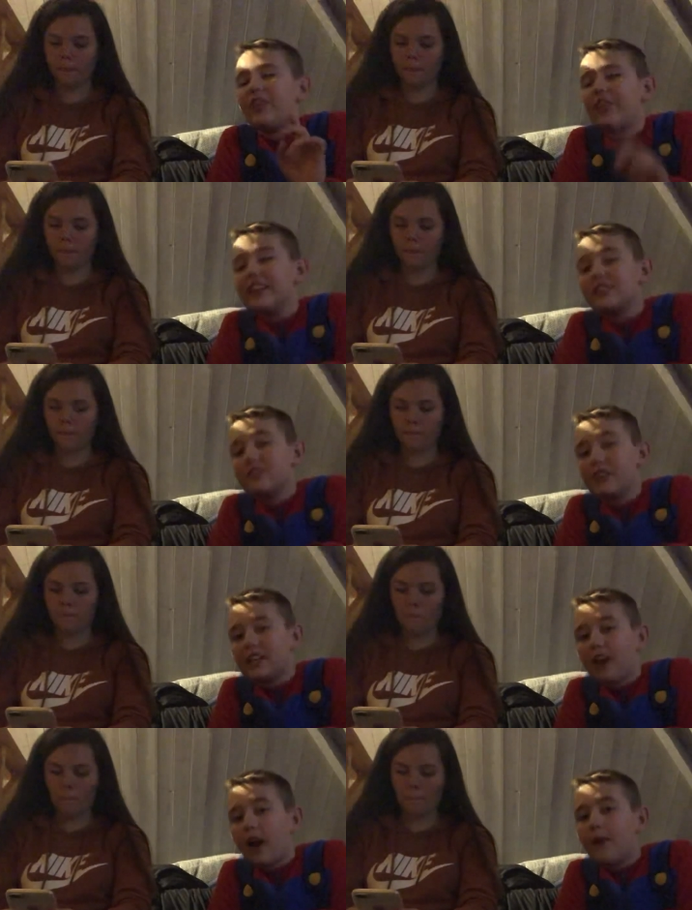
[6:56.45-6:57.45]
Speaker 1: this
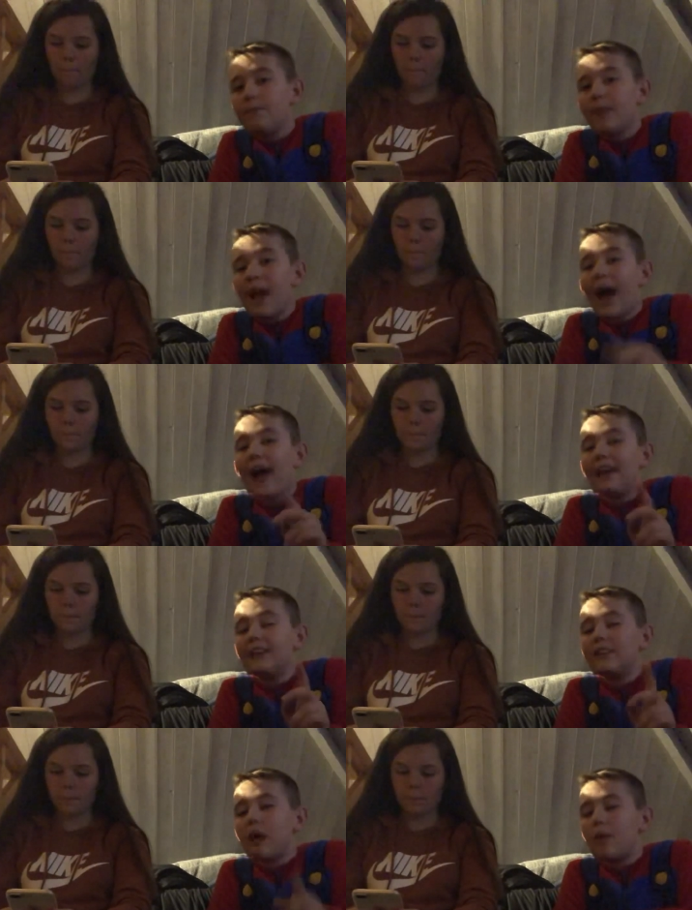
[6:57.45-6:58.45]
video,
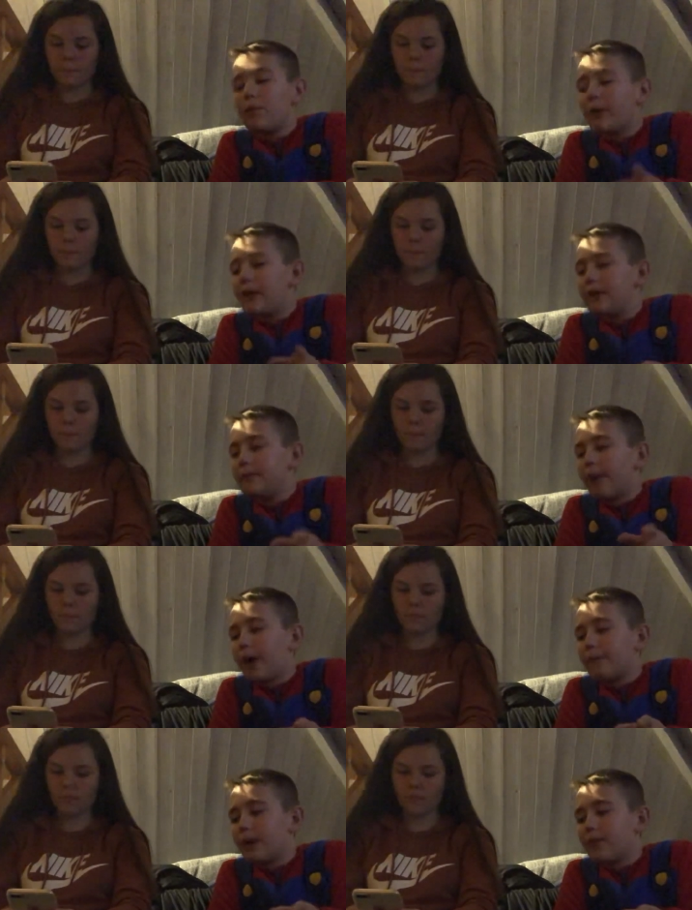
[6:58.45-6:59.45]
and we
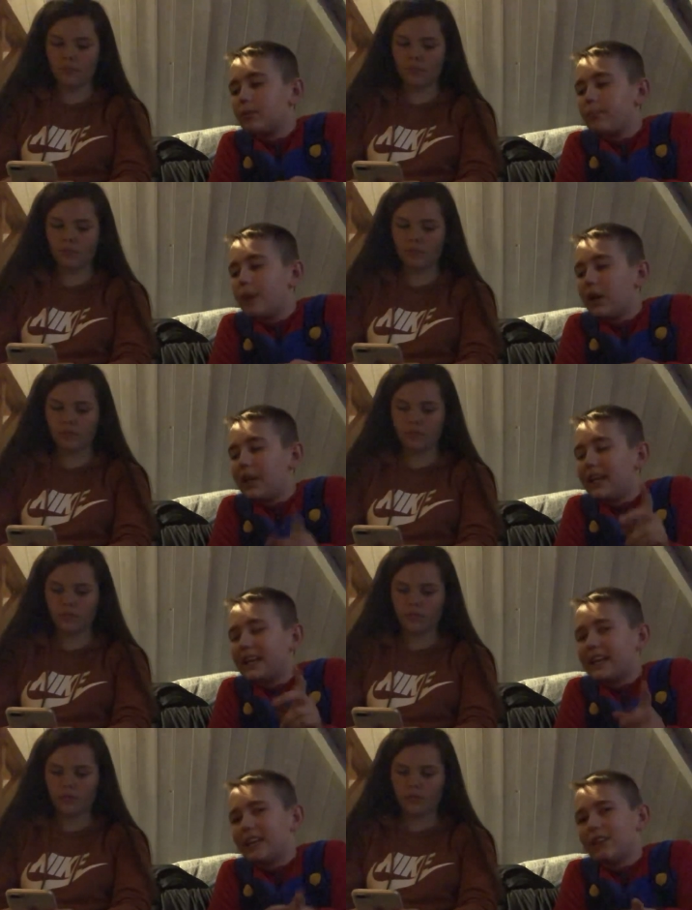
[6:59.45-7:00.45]
might be able to put a
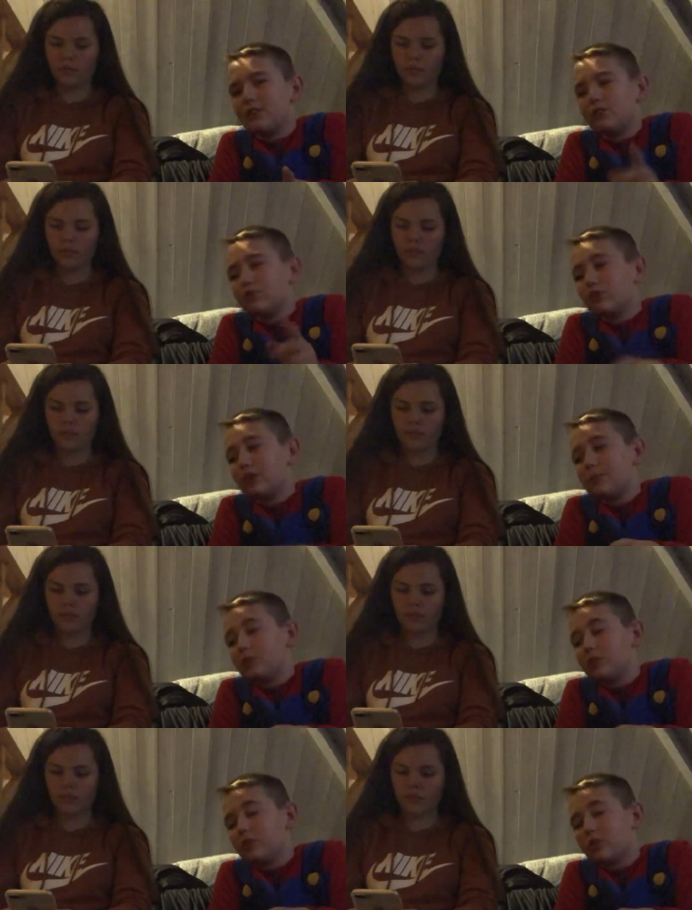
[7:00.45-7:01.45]
link in the
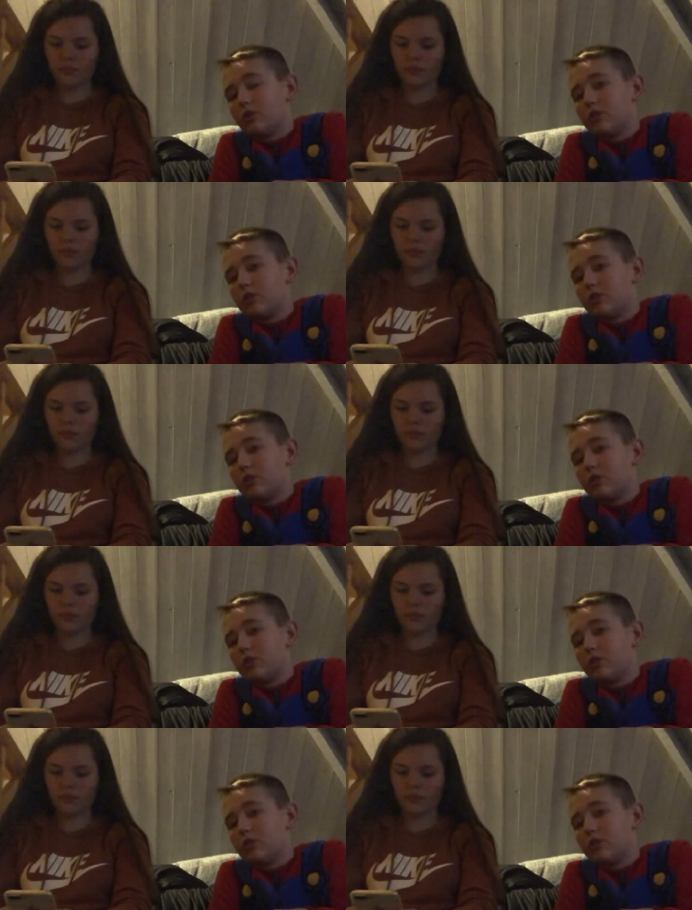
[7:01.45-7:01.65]
description to go